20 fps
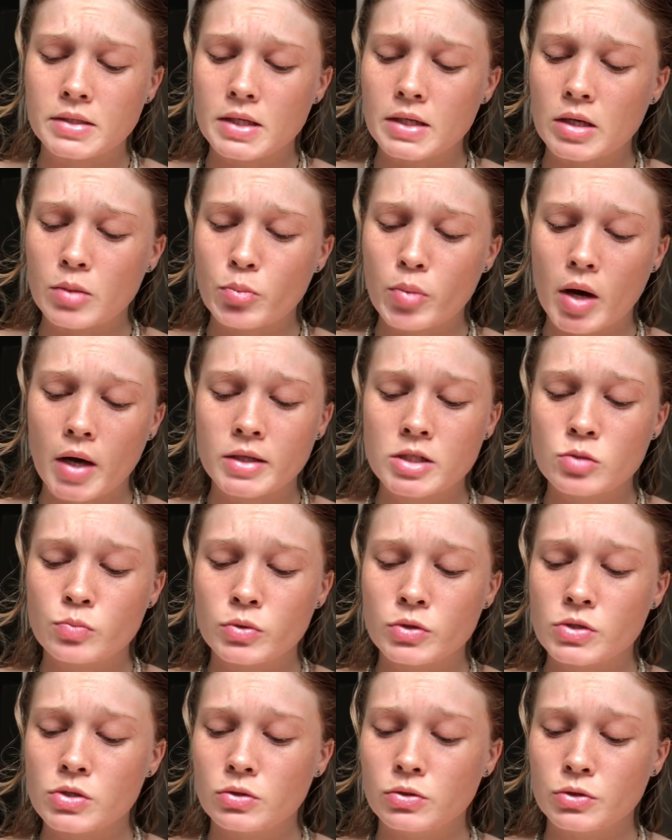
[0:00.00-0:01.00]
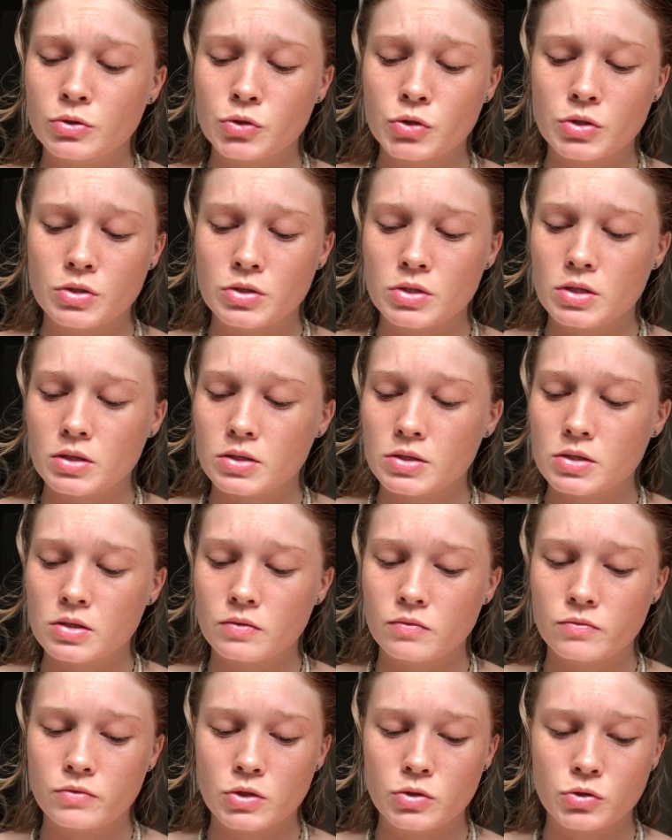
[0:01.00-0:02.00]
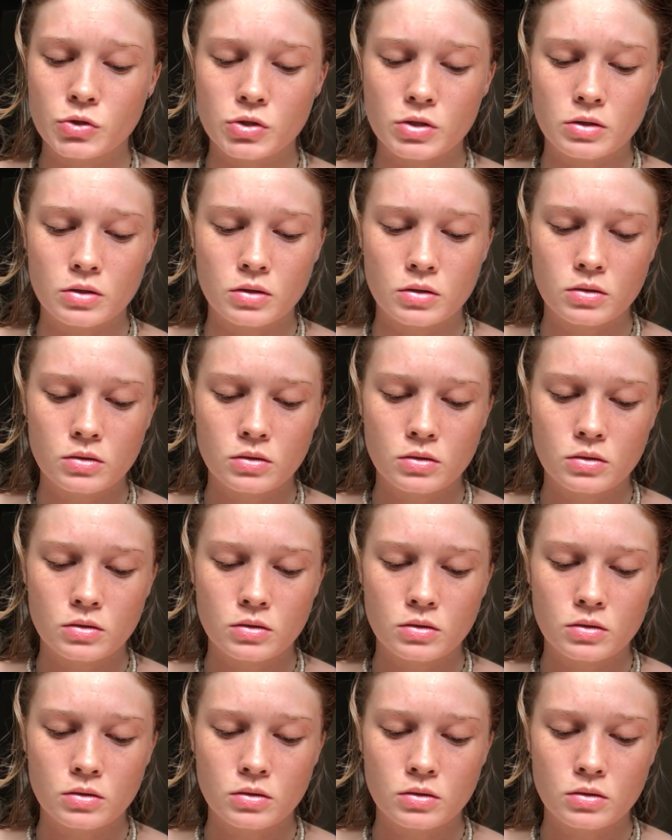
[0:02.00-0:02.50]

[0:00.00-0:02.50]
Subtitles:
an impossible solution to this confusion.